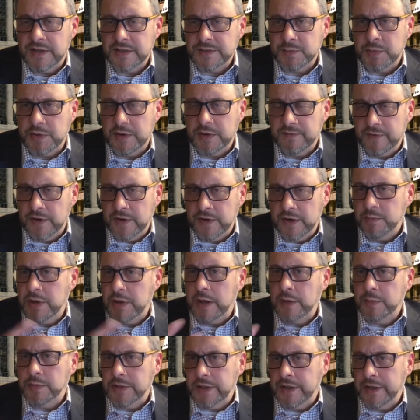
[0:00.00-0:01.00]
been very
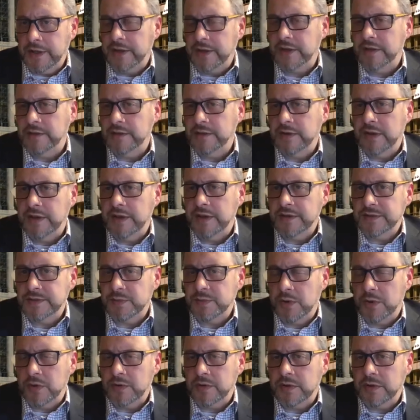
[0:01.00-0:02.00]
public and
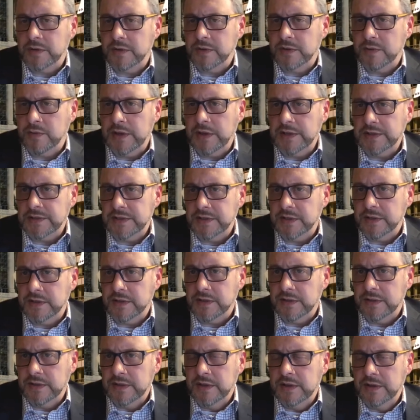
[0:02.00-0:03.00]
spoken a great
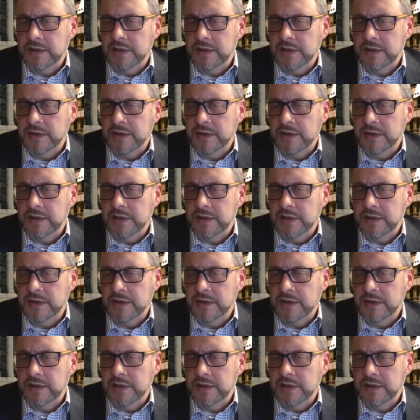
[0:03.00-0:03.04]
deal